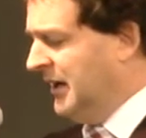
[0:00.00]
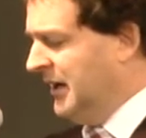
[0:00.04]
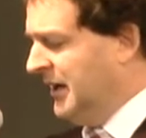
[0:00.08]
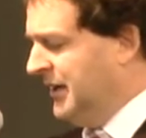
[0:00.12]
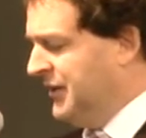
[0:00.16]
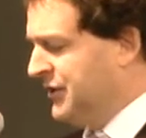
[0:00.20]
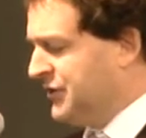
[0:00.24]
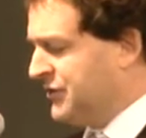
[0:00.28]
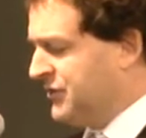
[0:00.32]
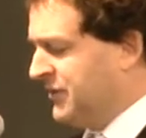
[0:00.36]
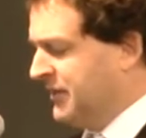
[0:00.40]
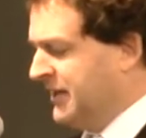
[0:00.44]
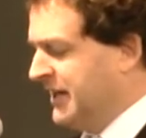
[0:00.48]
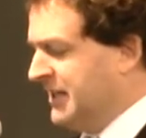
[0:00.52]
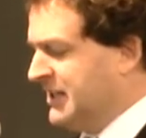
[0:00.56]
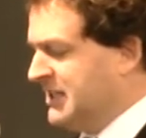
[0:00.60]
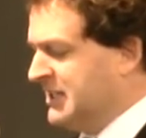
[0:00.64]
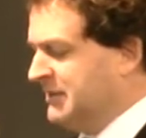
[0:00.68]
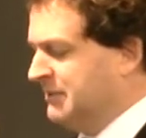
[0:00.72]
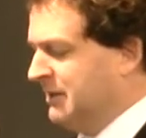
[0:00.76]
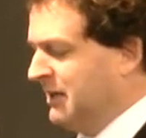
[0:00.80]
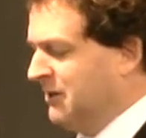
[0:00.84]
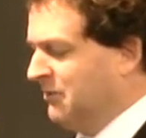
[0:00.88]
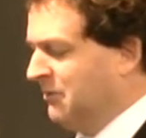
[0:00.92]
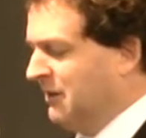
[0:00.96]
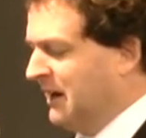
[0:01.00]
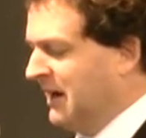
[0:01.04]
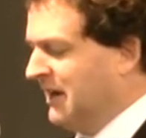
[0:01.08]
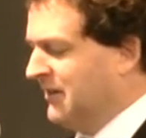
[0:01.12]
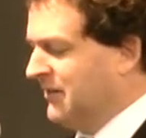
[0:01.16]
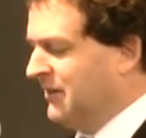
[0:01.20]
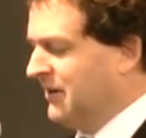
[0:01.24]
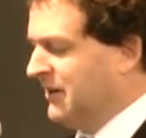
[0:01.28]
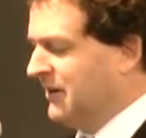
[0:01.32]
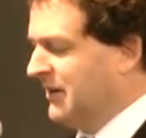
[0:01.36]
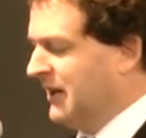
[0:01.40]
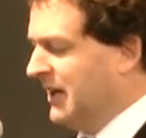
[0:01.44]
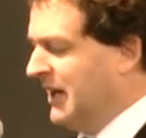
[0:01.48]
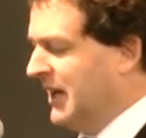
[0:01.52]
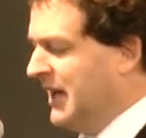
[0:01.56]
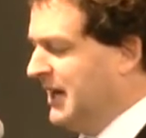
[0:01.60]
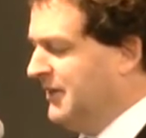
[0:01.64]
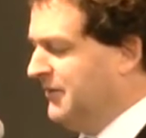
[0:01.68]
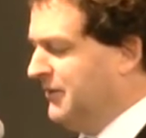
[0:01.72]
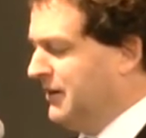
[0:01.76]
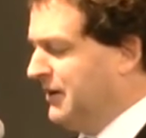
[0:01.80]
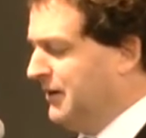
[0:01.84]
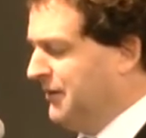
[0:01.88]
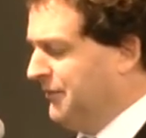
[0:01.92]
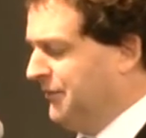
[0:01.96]
industry needs to be aware that
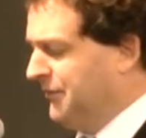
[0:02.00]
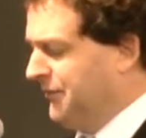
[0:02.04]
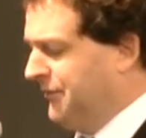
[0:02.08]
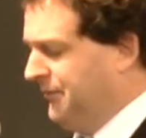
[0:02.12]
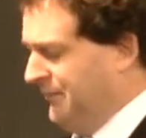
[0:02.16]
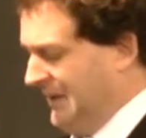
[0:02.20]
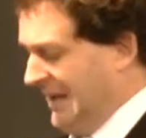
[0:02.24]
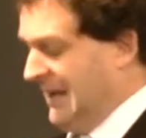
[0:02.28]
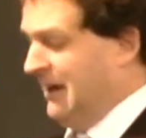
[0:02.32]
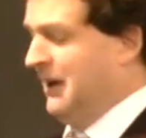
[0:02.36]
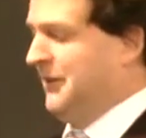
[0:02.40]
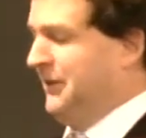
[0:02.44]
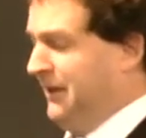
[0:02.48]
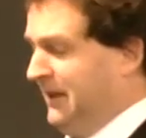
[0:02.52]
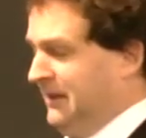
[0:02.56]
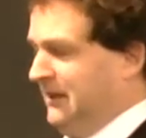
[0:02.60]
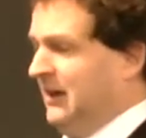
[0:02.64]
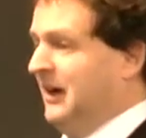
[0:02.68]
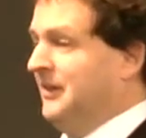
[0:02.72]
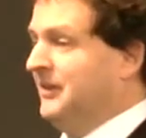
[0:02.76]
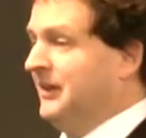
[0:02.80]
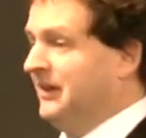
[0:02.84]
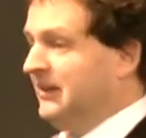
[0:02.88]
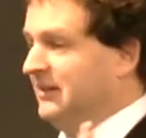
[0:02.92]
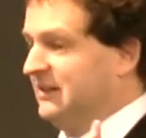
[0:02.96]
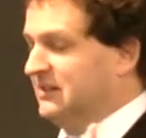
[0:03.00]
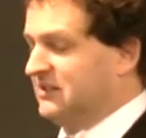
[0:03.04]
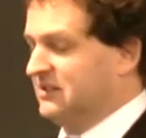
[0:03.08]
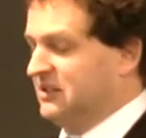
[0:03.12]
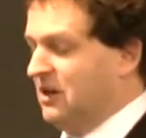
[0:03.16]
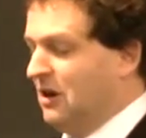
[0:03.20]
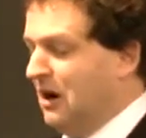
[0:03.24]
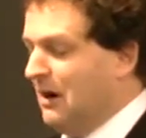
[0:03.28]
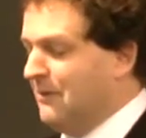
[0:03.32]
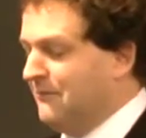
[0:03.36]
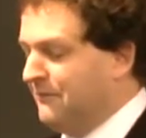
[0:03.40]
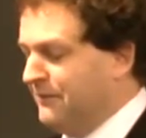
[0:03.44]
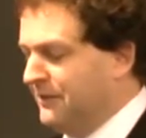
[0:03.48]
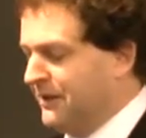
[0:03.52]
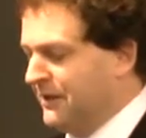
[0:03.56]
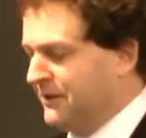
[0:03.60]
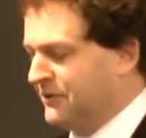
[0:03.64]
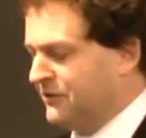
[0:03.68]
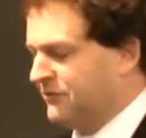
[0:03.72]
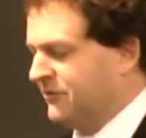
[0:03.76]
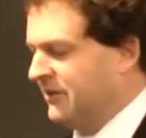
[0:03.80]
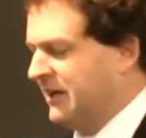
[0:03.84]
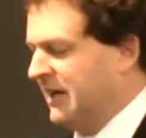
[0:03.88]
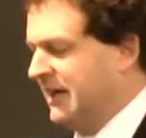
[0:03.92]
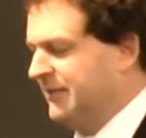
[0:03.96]
even if, and I think, I think it's time for the
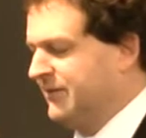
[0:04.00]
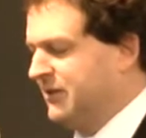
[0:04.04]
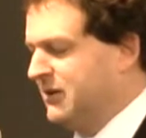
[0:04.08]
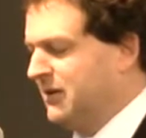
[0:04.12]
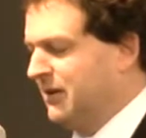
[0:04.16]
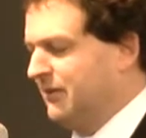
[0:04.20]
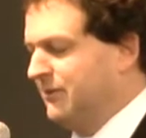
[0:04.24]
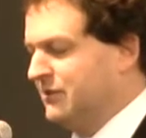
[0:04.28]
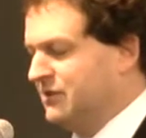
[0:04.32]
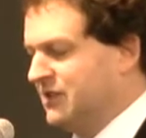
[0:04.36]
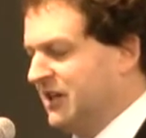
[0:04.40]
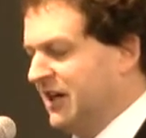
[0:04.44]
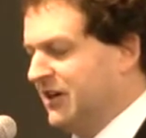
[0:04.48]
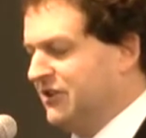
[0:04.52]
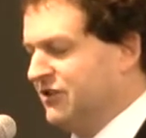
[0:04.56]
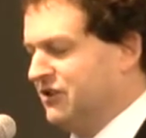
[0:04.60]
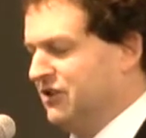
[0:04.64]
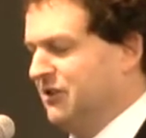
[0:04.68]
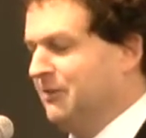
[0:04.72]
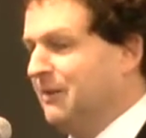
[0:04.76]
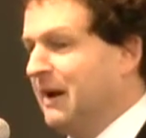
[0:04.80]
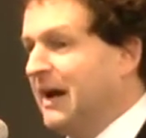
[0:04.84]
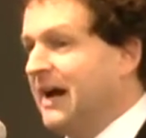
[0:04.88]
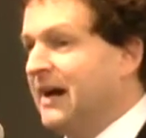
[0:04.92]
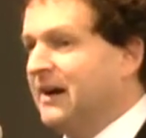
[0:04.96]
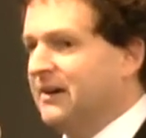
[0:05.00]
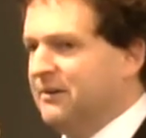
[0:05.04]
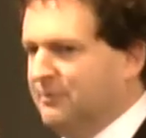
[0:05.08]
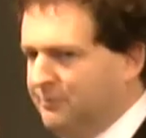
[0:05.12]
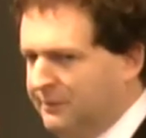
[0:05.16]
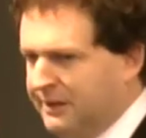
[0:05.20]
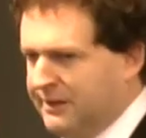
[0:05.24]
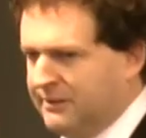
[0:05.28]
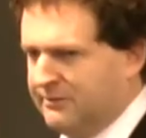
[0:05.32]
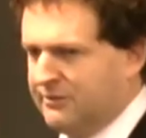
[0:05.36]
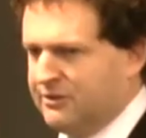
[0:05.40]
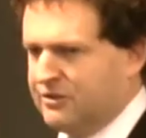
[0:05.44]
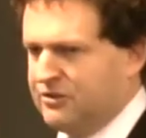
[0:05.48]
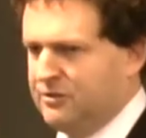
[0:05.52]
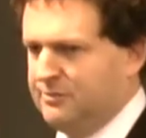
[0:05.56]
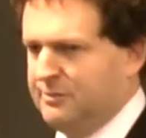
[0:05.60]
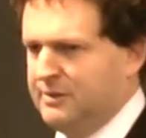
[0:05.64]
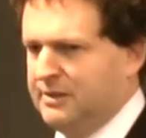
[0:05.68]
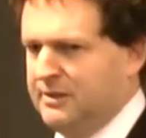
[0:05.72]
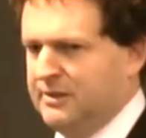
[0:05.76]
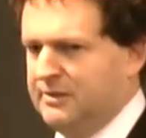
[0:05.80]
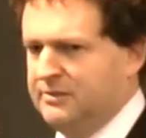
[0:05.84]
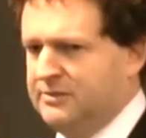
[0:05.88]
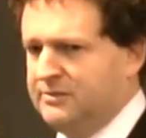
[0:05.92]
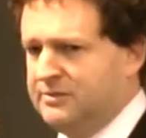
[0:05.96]
industry to have a conversation about whether it should
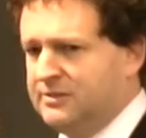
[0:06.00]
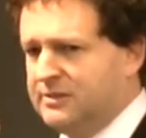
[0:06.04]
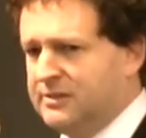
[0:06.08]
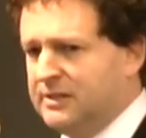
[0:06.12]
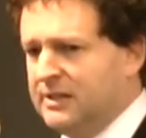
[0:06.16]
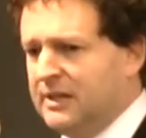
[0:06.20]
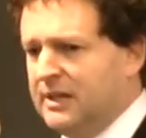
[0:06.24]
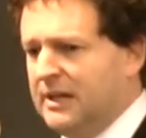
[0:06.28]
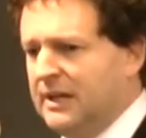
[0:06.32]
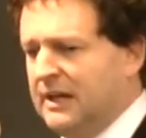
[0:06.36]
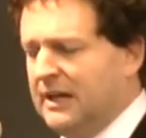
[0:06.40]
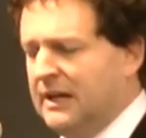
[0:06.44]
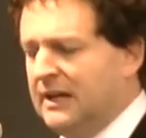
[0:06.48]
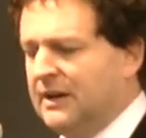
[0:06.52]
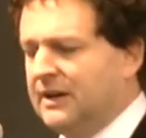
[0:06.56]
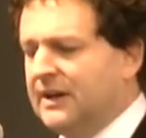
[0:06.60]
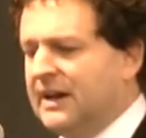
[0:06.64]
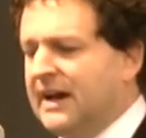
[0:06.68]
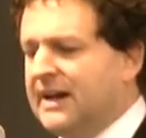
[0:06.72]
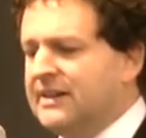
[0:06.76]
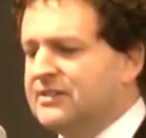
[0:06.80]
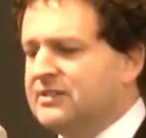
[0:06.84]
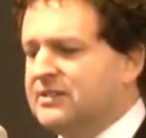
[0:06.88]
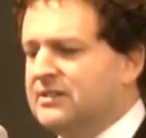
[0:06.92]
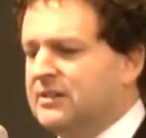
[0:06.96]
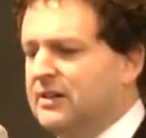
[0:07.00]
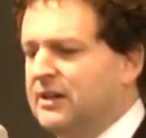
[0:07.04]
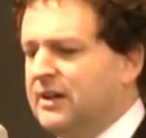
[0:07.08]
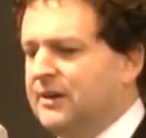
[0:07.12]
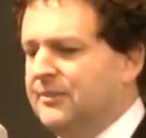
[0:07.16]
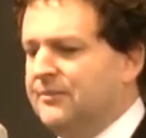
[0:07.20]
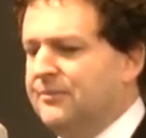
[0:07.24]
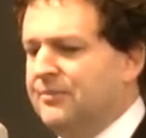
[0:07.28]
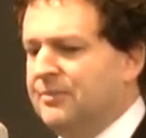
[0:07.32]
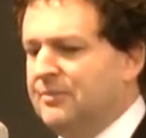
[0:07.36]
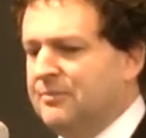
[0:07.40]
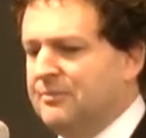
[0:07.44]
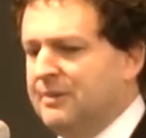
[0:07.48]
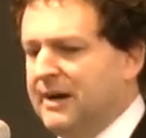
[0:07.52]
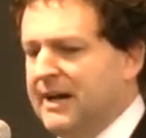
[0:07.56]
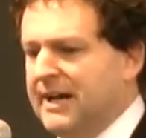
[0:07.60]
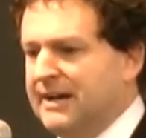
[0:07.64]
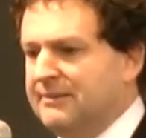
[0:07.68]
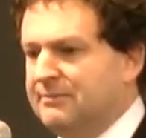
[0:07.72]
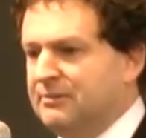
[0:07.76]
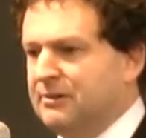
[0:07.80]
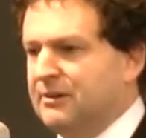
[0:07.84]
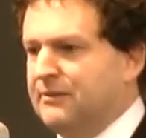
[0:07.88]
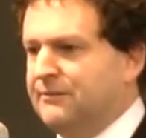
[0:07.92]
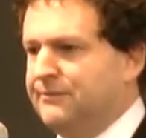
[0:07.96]
be used. Last time
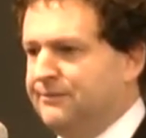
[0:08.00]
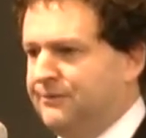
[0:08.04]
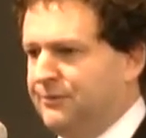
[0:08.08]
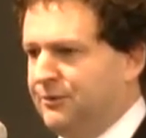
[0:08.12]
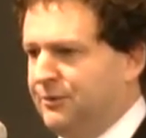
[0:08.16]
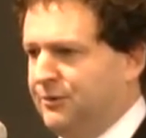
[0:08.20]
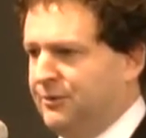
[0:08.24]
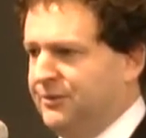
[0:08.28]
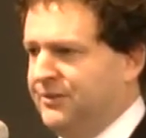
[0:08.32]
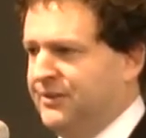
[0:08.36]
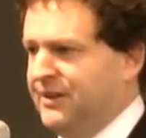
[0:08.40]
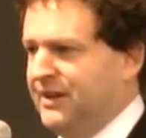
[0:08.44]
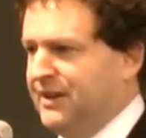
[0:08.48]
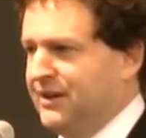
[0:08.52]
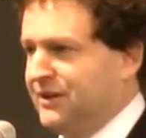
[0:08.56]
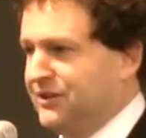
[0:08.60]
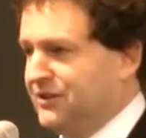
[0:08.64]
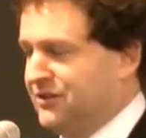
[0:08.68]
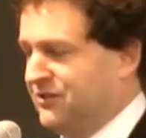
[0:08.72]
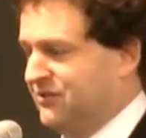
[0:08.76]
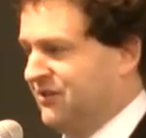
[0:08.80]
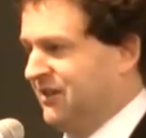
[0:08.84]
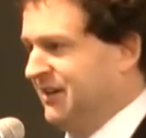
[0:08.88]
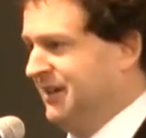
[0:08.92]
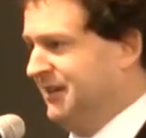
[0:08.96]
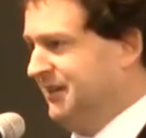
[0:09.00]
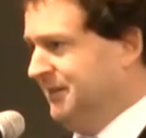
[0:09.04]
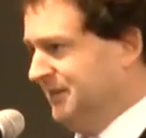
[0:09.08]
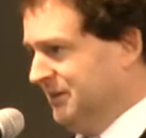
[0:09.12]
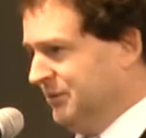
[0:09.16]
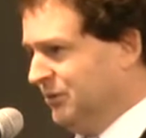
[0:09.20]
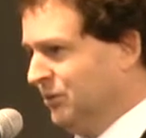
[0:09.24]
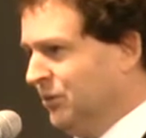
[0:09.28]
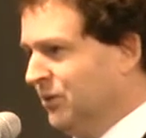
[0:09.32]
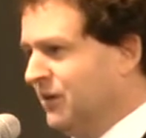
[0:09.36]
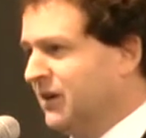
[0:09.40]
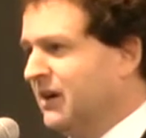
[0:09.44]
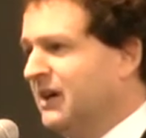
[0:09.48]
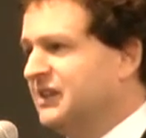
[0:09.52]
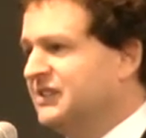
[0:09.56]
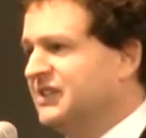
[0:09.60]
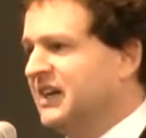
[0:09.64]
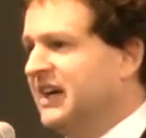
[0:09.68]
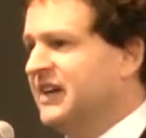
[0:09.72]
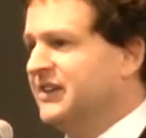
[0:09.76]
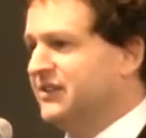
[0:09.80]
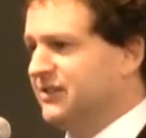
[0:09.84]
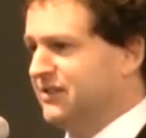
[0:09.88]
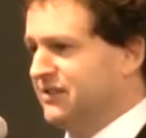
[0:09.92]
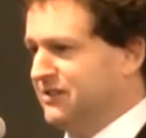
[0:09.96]
Bayer put it forward, the industry
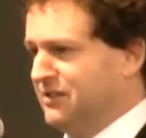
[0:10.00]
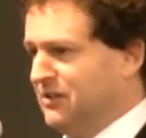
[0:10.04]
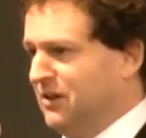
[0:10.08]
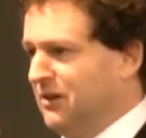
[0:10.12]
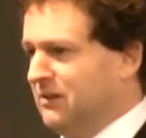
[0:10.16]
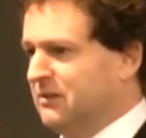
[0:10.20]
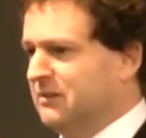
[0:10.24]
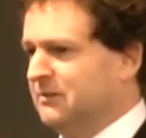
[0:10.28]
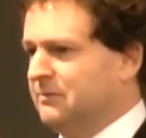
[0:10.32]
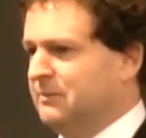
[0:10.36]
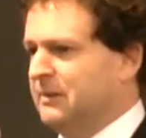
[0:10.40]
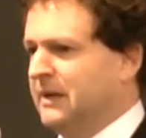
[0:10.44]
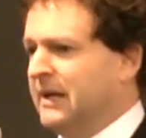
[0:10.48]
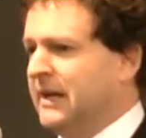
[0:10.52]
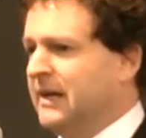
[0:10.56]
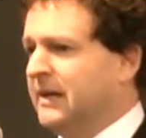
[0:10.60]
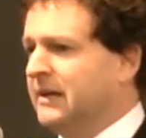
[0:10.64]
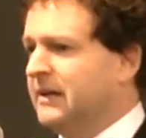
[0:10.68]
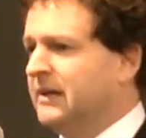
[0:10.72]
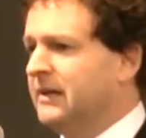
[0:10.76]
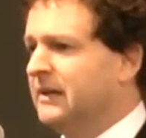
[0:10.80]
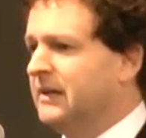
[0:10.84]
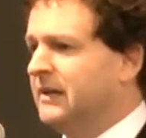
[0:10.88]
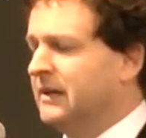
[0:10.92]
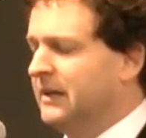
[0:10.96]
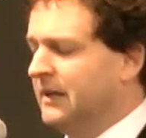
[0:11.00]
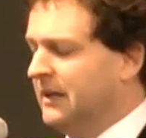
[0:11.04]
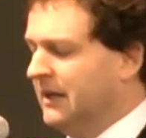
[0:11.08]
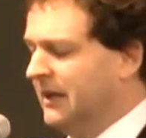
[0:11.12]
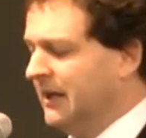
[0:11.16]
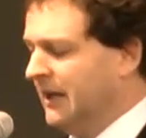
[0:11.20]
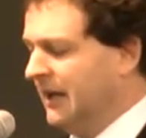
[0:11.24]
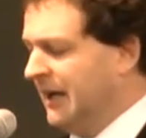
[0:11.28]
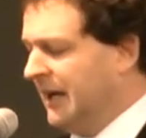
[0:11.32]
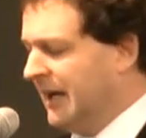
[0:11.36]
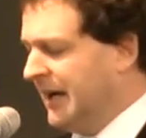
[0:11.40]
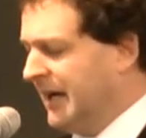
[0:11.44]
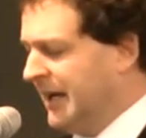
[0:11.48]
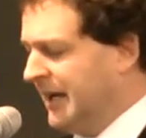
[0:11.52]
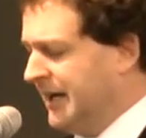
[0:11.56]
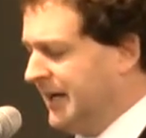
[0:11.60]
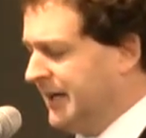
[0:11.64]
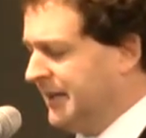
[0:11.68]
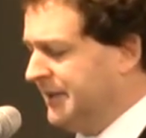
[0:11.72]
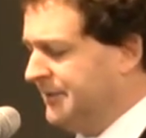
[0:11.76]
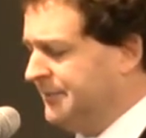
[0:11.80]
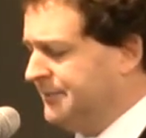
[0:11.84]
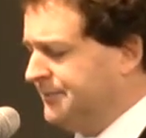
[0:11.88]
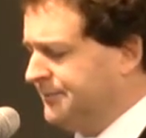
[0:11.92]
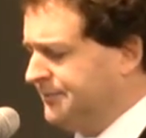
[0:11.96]
organisations knocked it back.
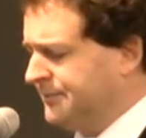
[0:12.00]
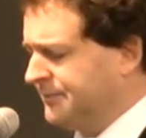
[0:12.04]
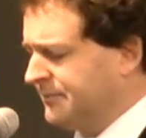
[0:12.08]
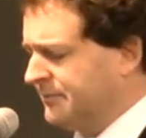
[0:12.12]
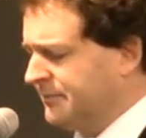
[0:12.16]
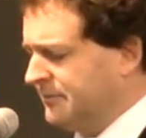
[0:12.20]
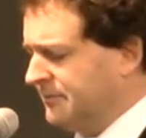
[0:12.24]
Uh,